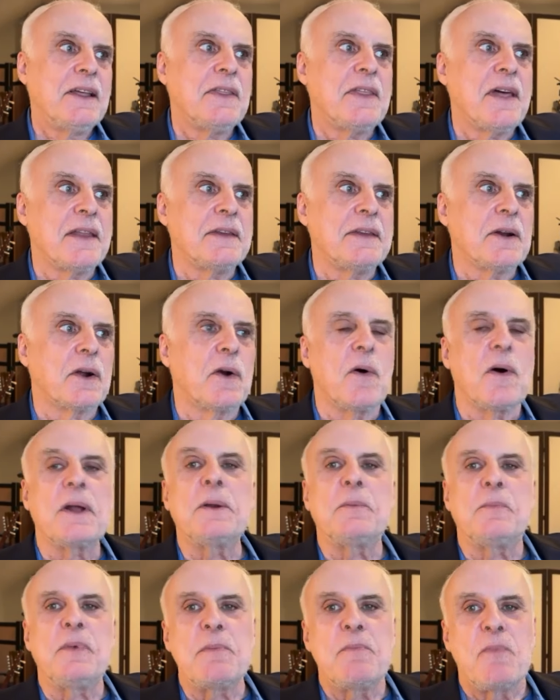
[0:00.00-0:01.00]
then they're going
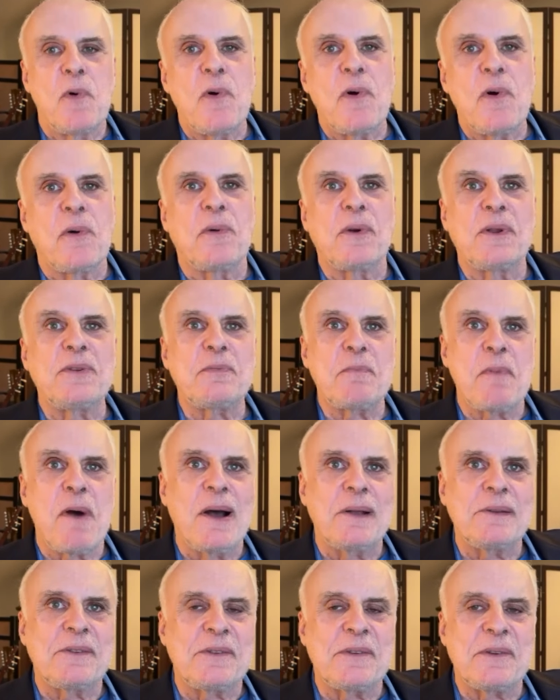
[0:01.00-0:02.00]
to be more
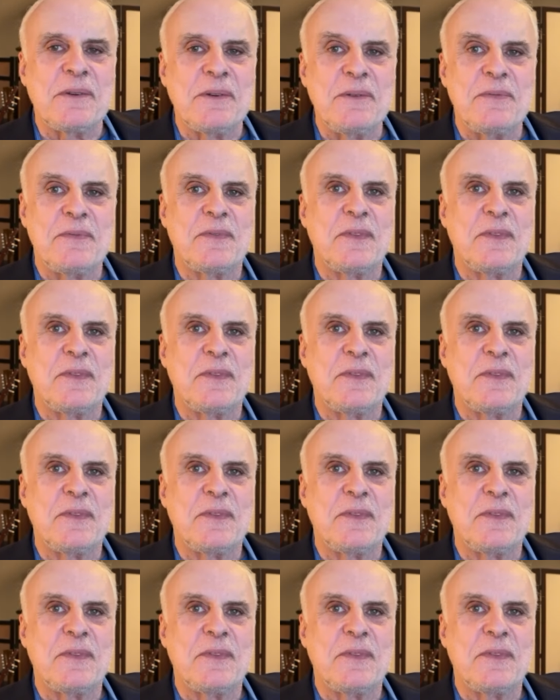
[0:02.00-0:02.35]
responsive